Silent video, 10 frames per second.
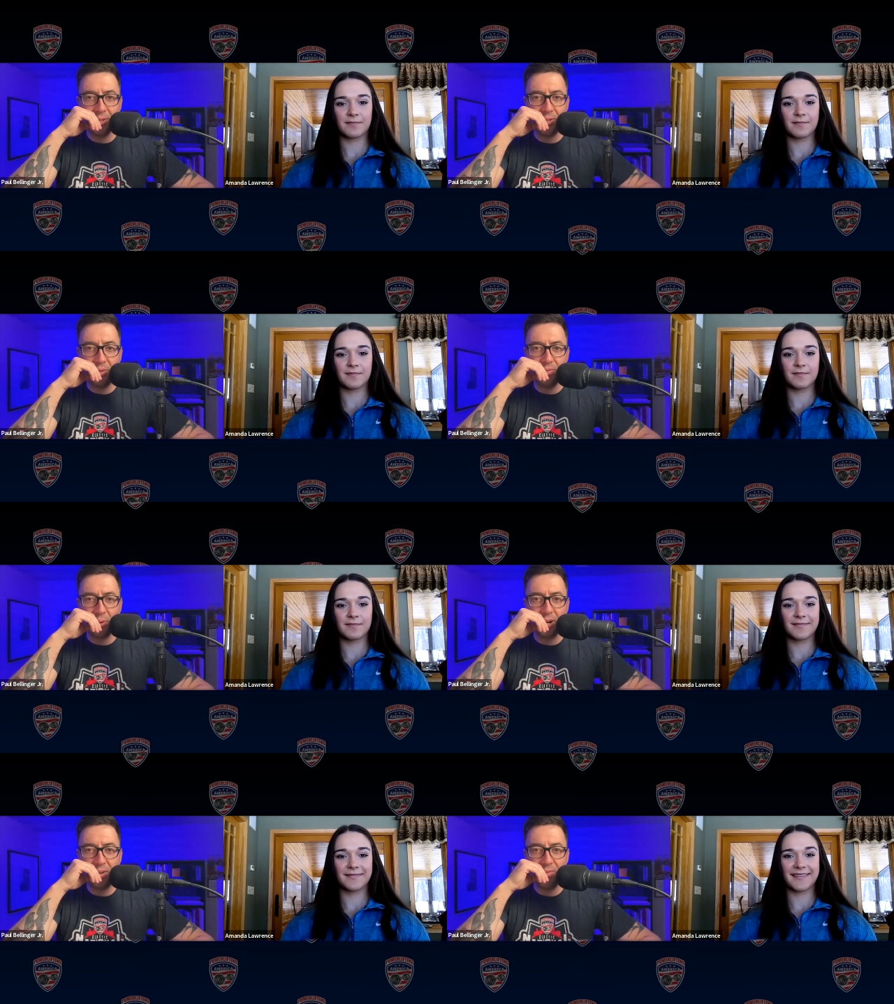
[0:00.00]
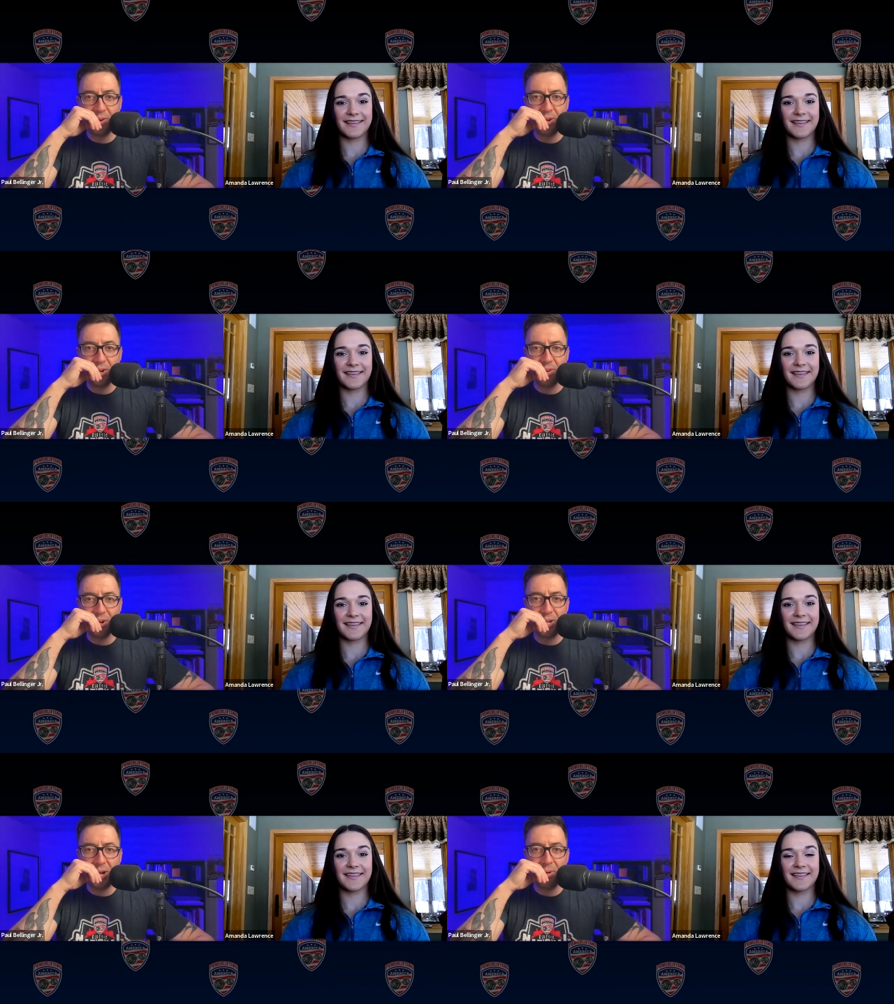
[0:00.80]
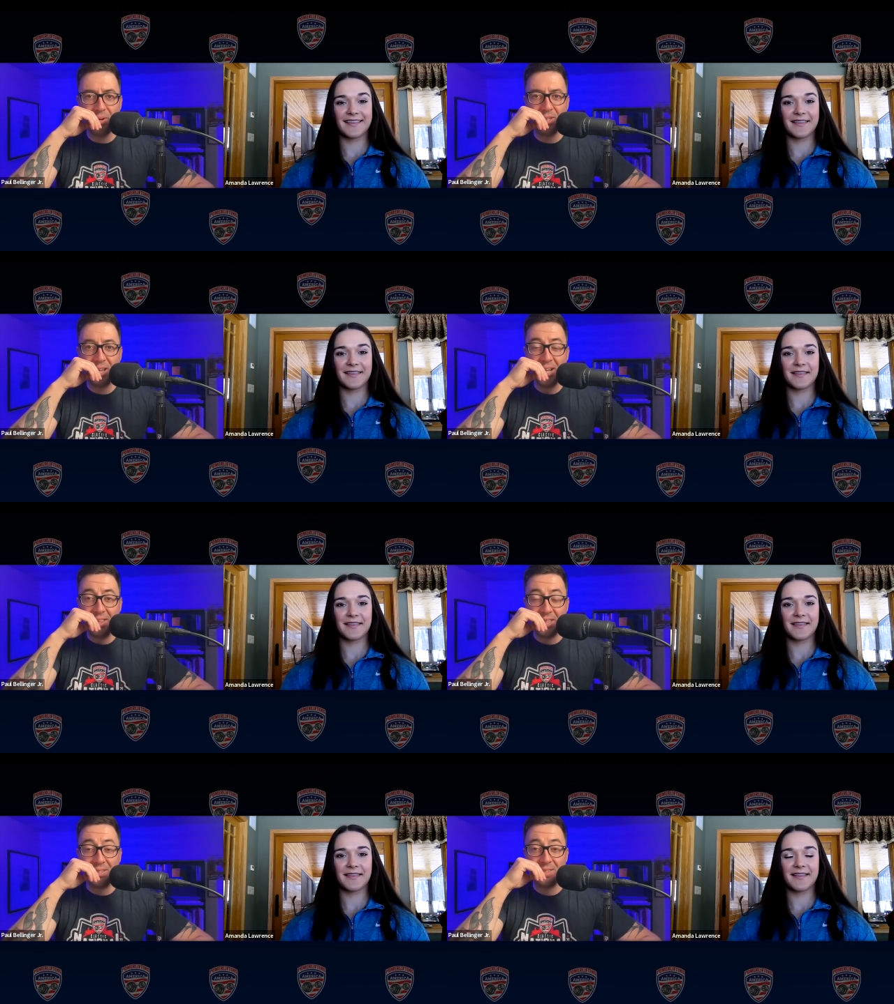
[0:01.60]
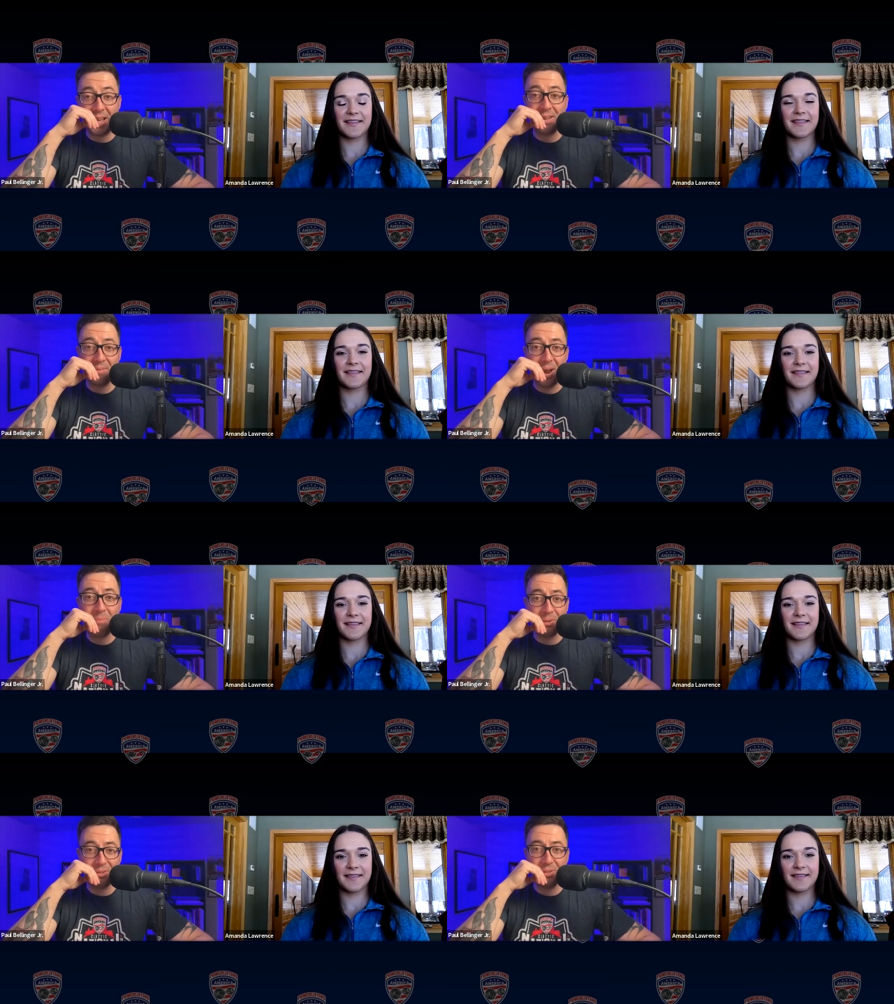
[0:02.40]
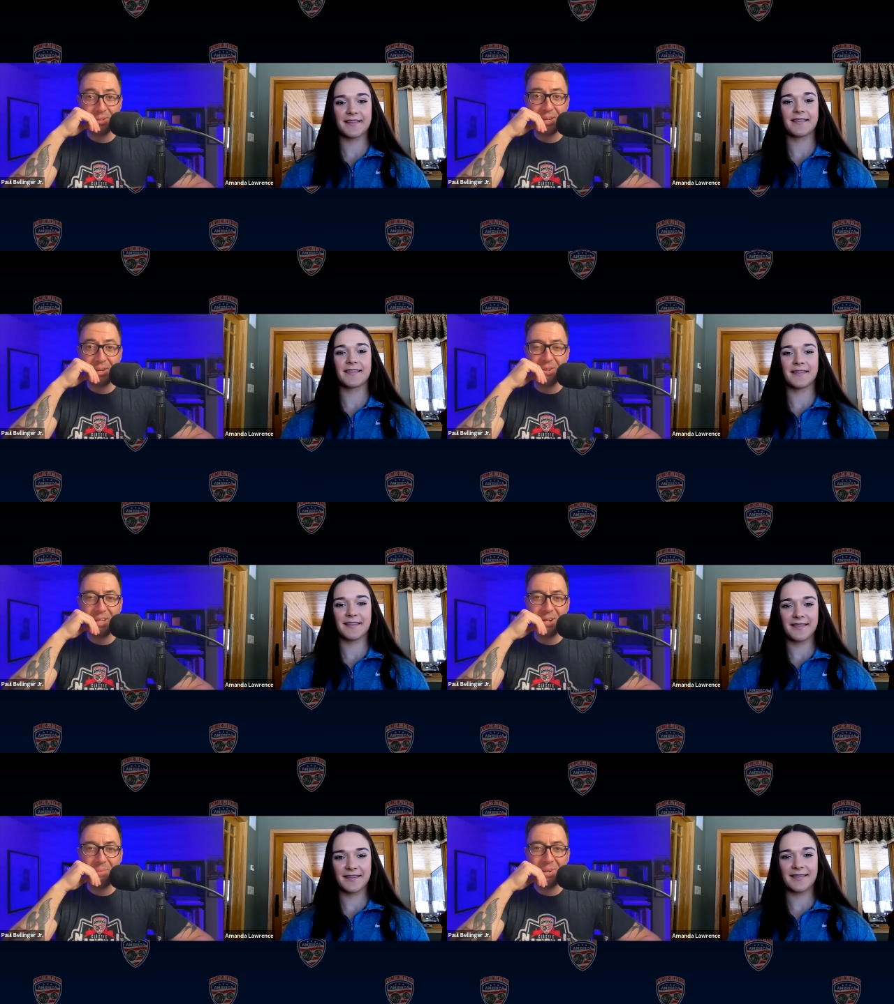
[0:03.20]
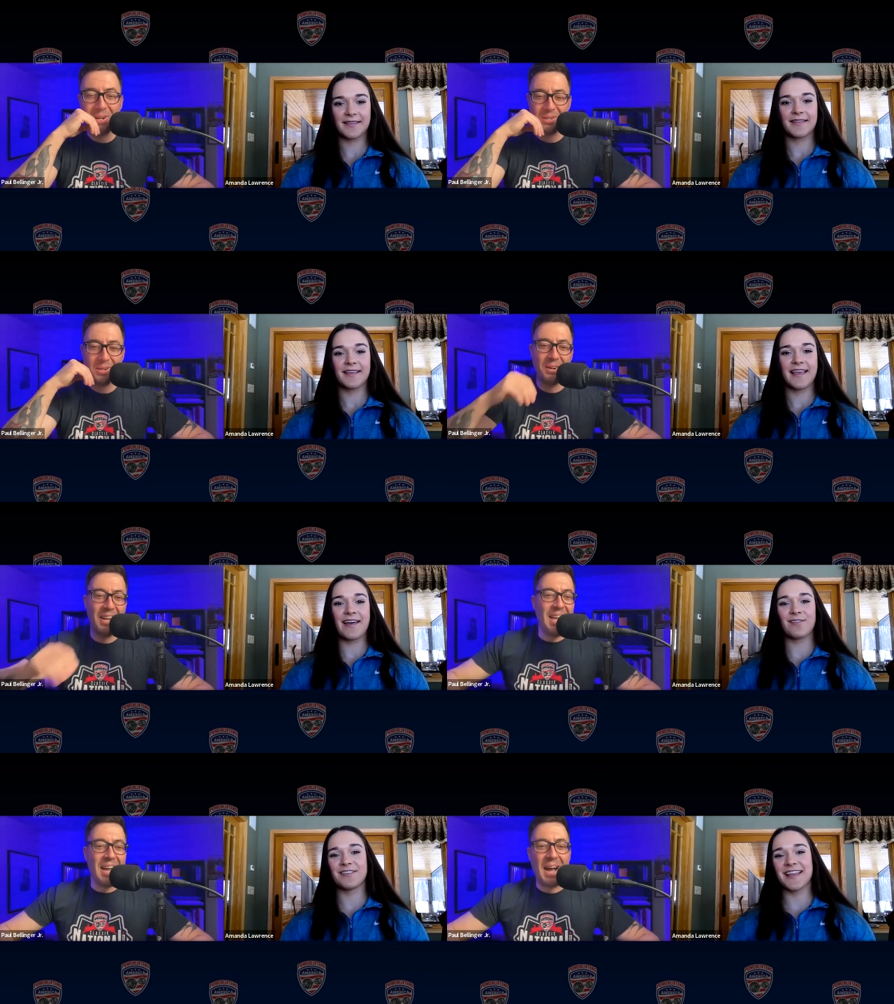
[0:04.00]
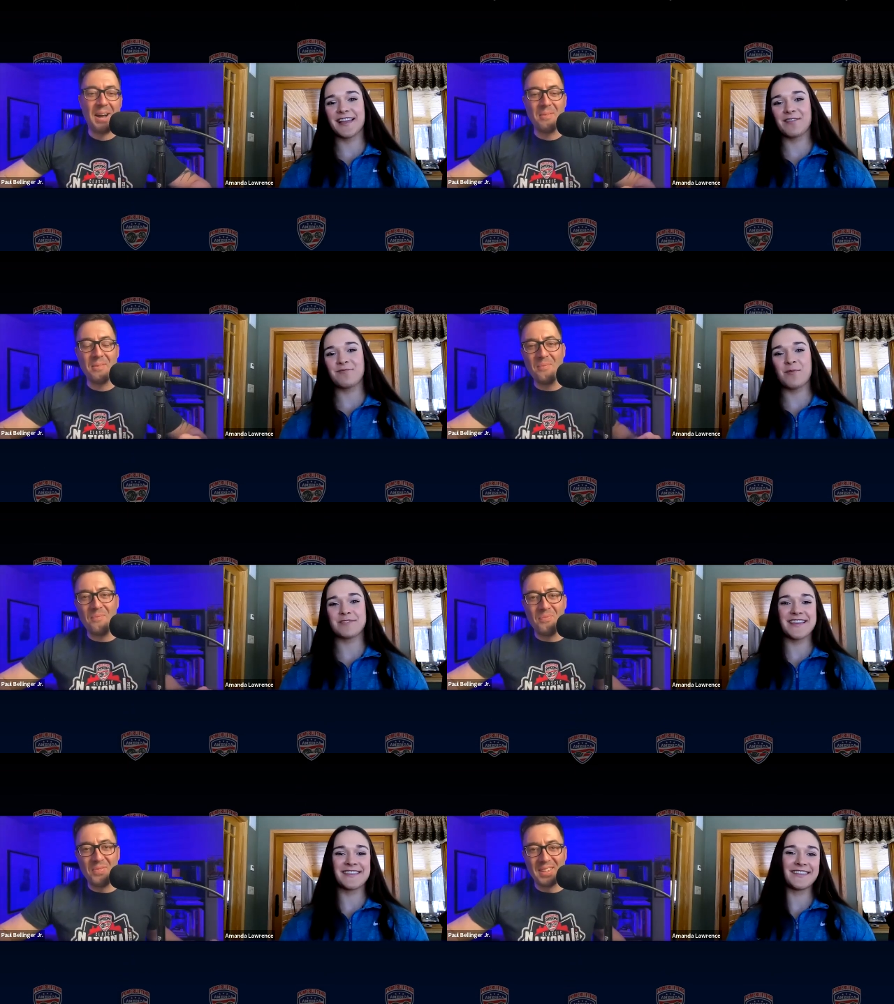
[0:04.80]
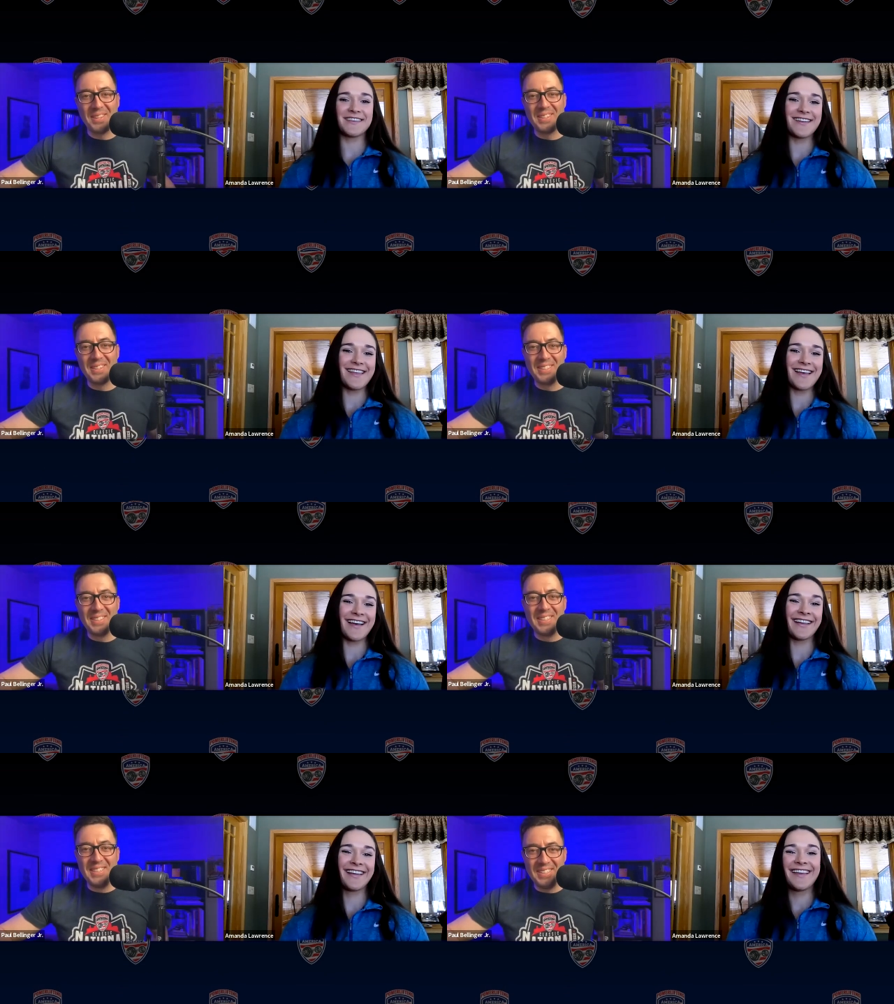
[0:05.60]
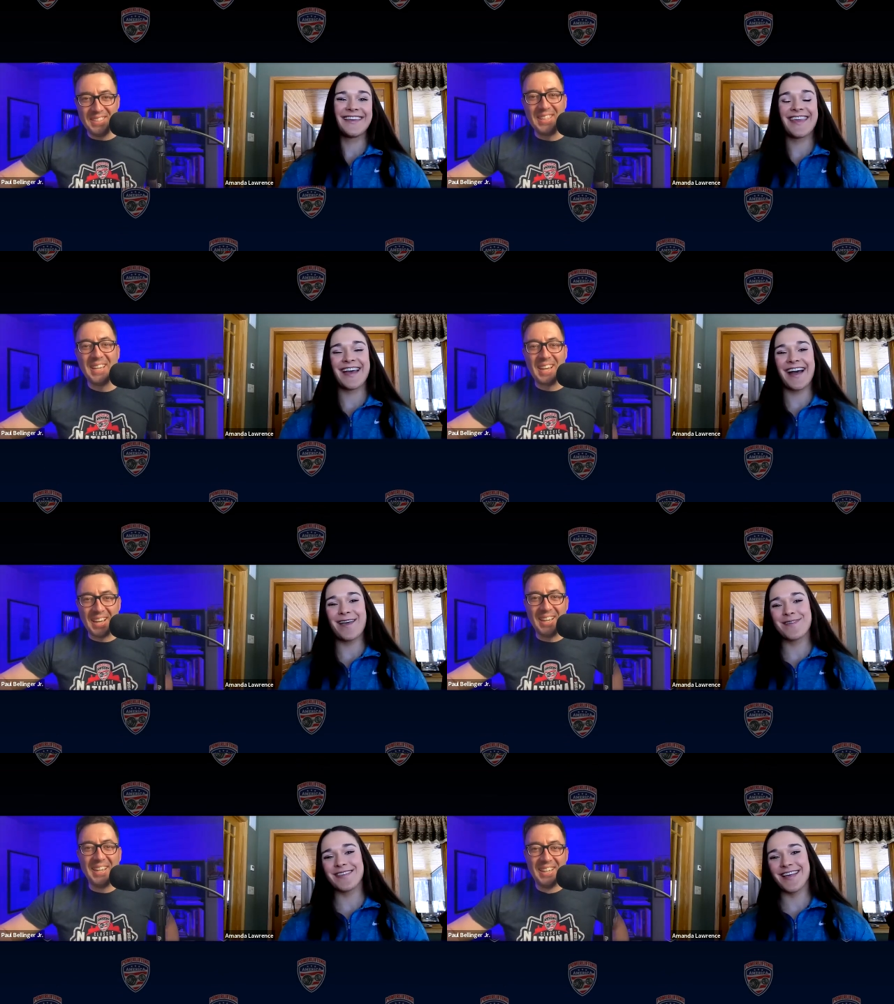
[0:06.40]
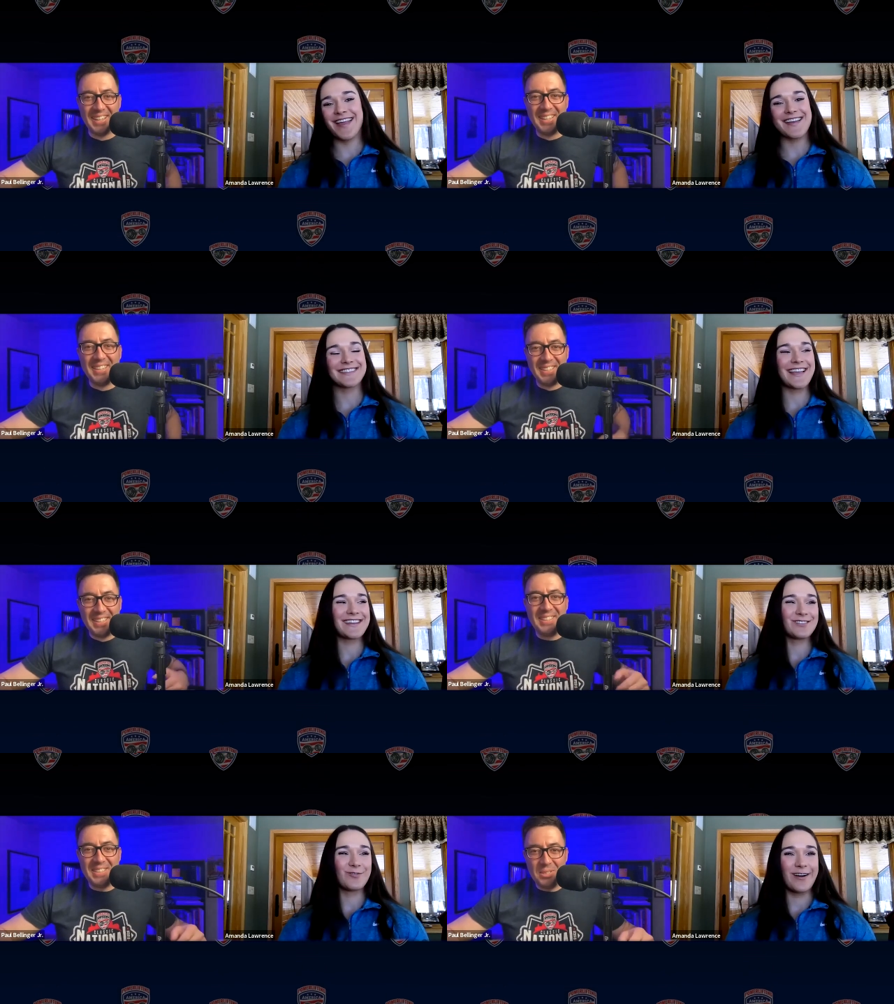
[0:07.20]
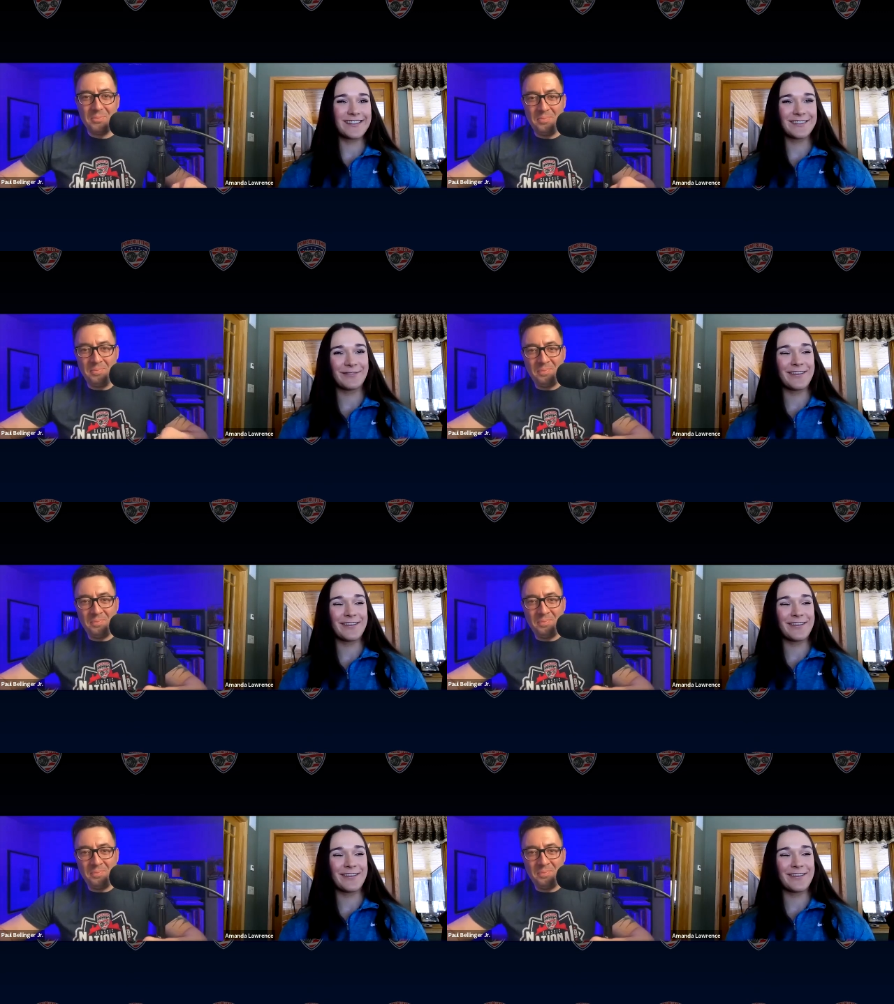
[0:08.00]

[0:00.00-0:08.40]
Speaker 1: 240 for for a double, and the second rep was looked like a freaking opener. So the second
Speaker 2: one was easier. Yeah. Yeah. Yeah. I mean, like I said, squats